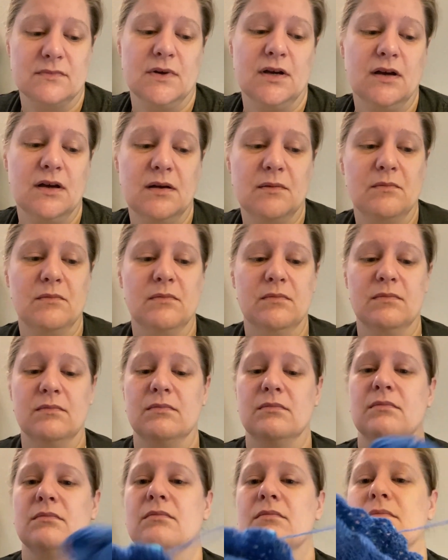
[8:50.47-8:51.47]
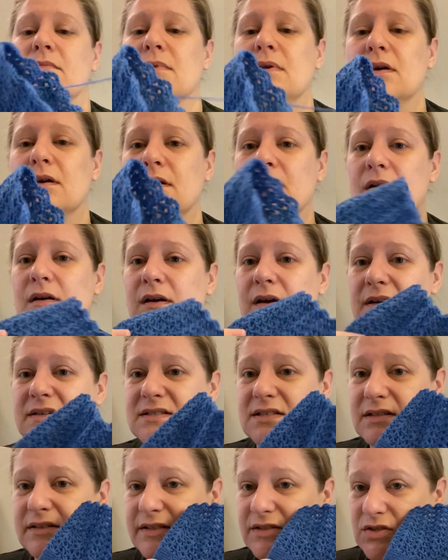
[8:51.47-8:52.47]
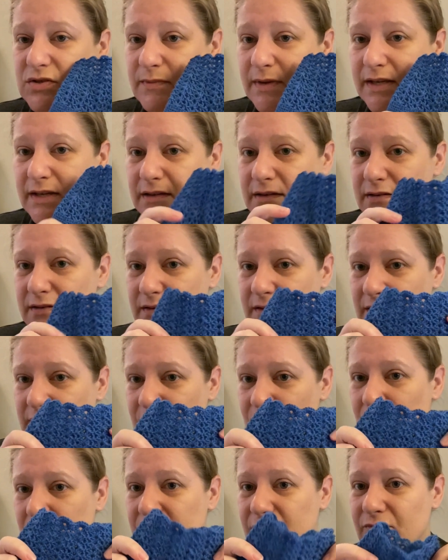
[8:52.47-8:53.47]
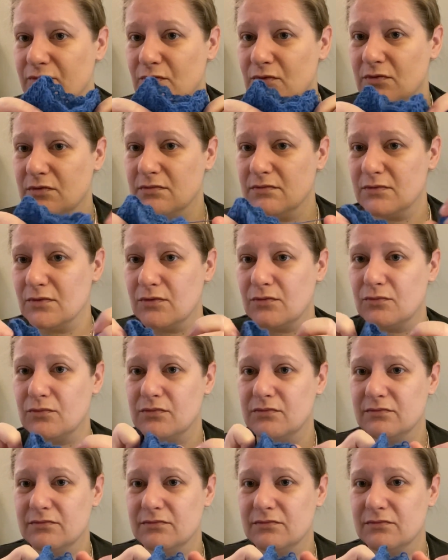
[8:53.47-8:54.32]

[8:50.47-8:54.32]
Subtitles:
I still need to make one full, or